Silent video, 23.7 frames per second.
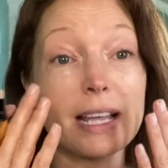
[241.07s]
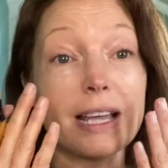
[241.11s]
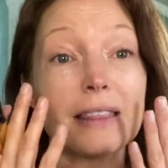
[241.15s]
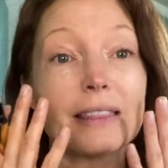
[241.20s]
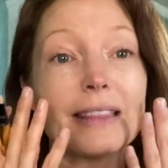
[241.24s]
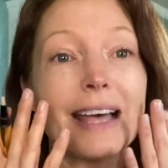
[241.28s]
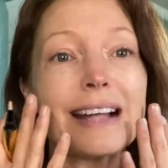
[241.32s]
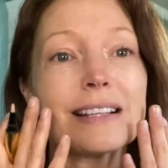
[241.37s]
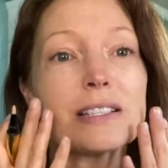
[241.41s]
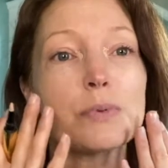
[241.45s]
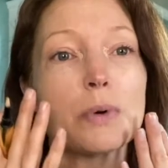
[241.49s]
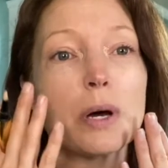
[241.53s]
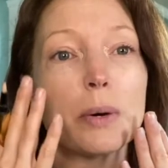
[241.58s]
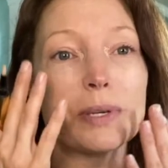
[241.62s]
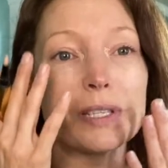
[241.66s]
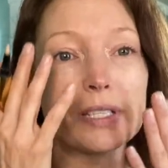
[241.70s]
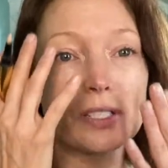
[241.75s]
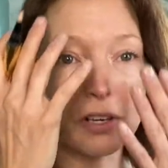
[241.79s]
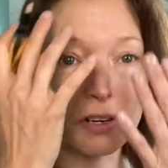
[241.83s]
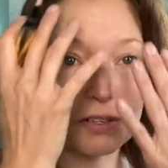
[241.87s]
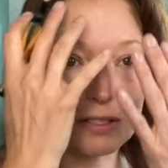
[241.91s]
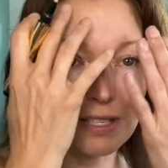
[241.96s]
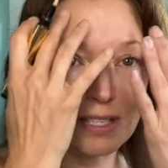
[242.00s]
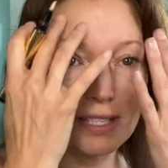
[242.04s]
And that's why we
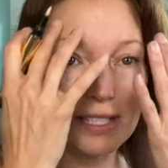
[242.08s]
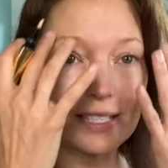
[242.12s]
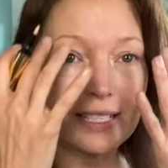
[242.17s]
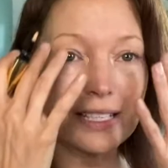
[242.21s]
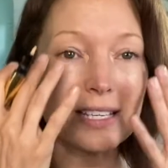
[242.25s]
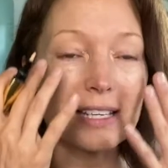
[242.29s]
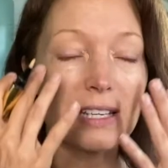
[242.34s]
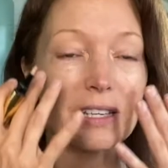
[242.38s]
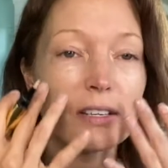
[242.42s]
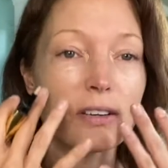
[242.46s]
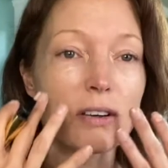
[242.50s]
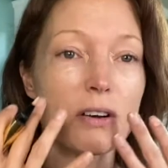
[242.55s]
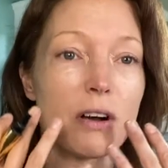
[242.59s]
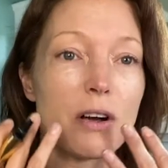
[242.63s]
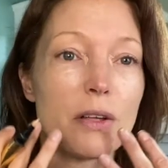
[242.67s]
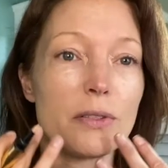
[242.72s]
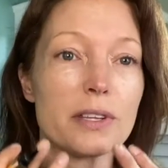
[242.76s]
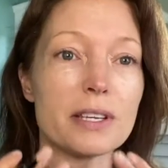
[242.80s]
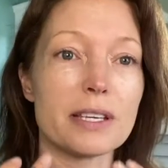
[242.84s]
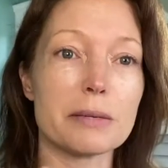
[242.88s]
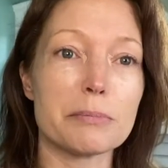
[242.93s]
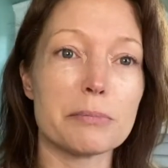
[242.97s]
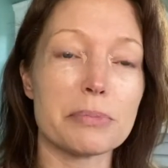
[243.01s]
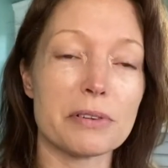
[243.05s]
start to see all
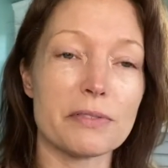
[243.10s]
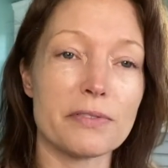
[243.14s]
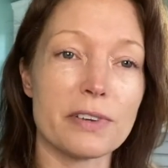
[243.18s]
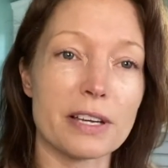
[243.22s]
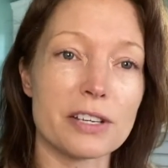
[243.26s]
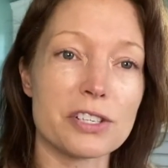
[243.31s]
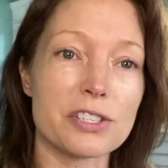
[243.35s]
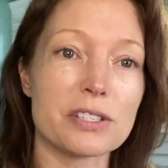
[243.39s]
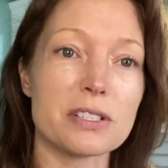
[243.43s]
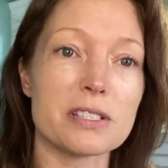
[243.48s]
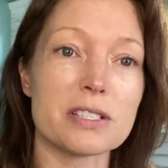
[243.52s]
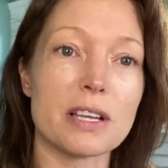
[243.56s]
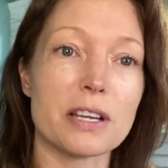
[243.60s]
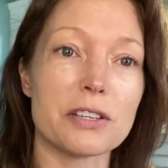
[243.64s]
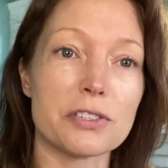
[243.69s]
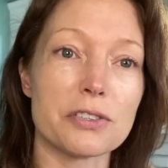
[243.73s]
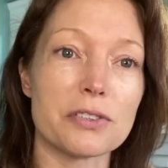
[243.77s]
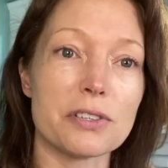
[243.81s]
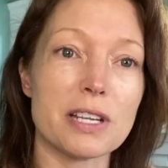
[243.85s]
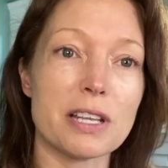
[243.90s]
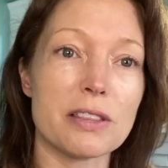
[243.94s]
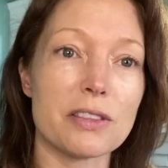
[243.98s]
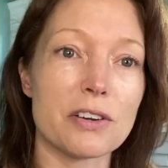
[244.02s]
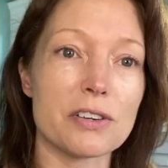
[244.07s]
the imperfections
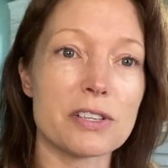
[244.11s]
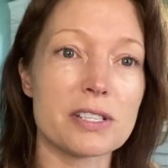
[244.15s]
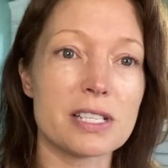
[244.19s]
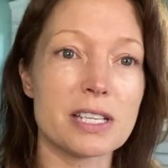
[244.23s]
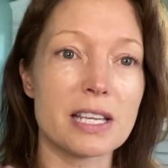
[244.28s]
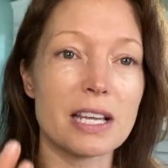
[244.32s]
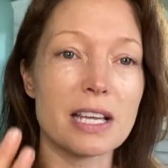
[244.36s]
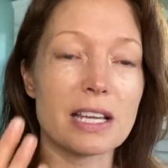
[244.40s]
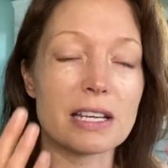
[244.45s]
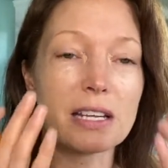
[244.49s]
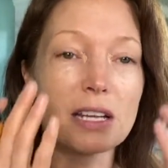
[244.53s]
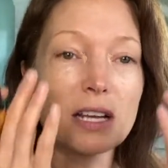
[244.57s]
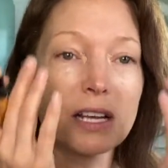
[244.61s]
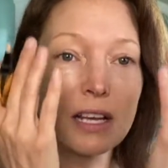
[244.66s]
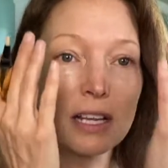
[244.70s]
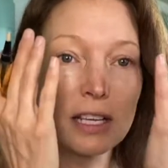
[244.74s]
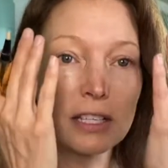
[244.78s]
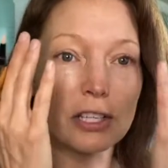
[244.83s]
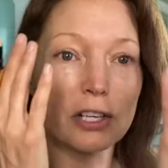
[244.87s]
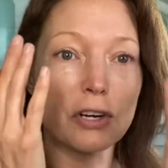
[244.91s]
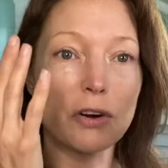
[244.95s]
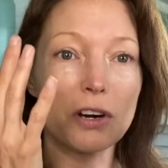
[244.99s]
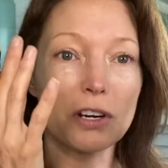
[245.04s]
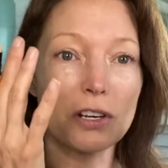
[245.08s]
underneath our skin.
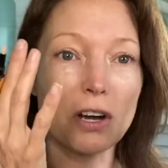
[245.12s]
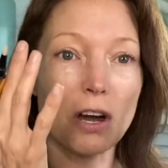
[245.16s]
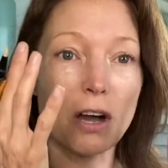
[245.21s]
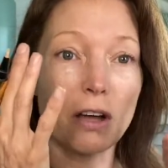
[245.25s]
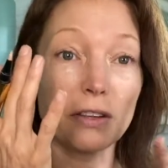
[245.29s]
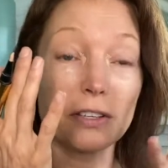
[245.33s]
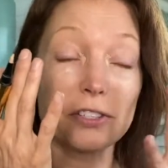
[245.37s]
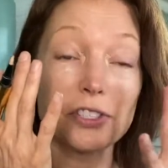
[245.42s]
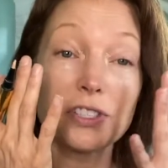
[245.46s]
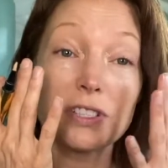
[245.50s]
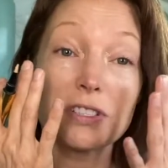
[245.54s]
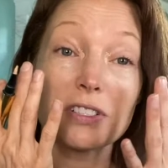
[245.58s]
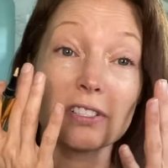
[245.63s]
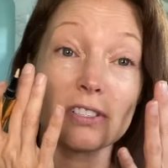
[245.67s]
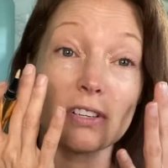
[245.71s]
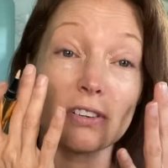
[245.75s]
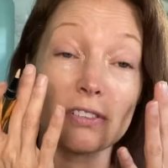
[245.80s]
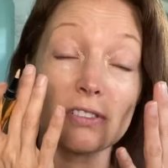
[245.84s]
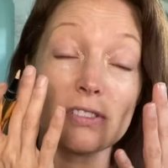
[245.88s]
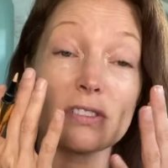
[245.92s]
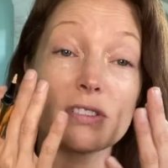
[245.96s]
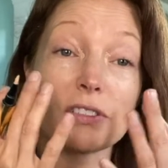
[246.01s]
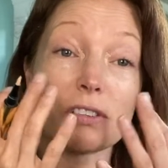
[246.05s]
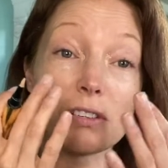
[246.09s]
You know, our collagen
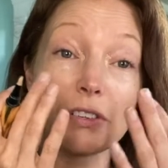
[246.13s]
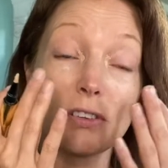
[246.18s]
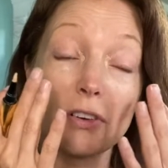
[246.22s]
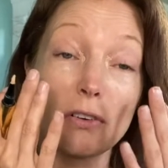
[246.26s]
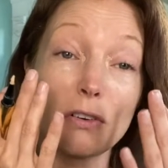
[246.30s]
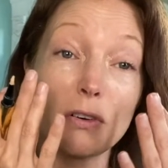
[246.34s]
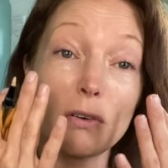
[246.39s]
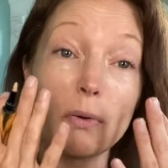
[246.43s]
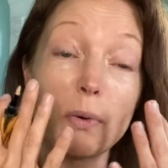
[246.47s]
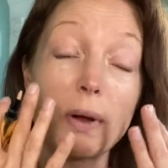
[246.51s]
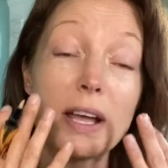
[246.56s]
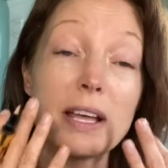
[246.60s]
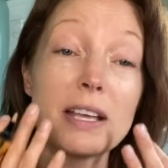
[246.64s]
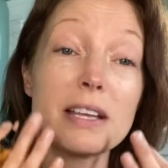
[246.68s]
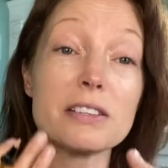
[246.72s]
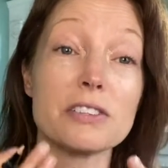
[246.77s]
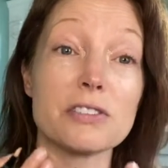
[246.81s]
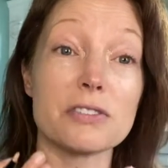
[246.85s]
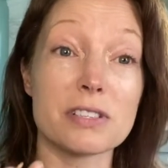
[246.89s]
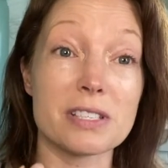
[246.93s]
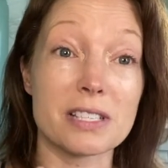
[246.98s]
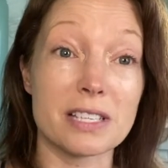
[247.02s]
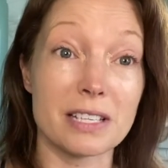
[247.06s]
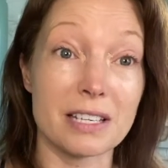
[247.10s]
starts to go away and
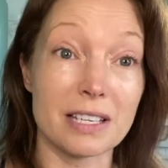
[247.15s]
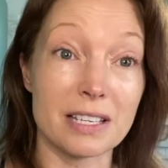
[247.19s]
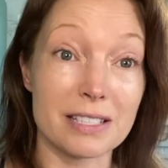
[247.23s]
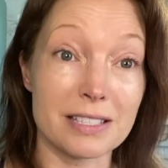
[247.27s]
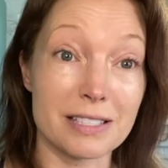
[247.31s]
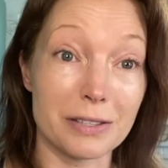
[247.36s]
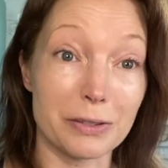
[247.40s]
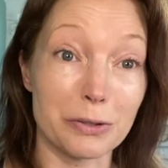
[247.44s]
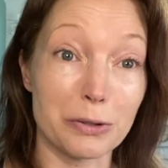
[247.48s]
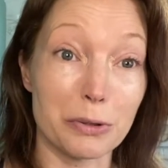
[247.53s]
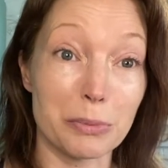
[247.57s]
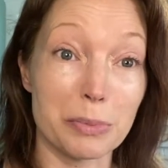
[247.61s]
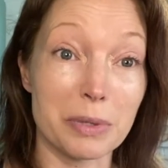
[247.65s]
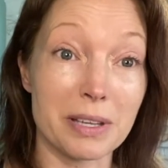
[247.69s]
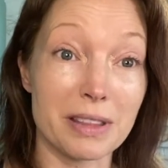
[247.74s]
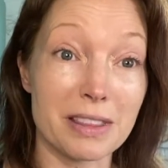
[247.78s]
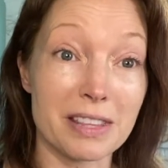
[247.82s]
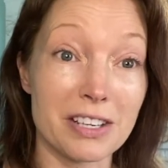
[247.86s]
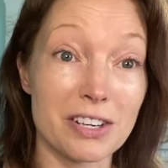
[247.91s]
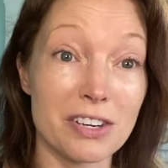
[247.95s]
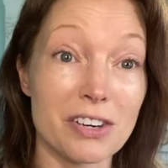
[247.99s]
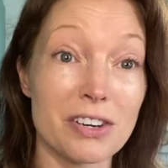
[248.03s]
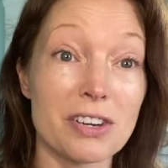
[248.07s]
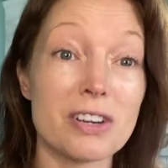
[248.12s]
your skin gets a little bit
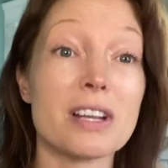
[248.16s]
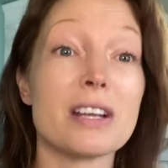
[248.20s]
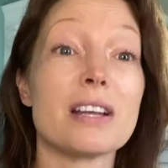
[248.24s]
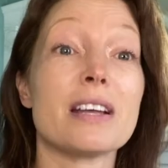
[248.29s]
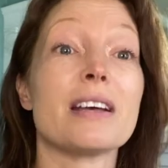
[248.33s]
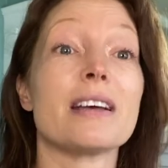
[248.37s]
thinner.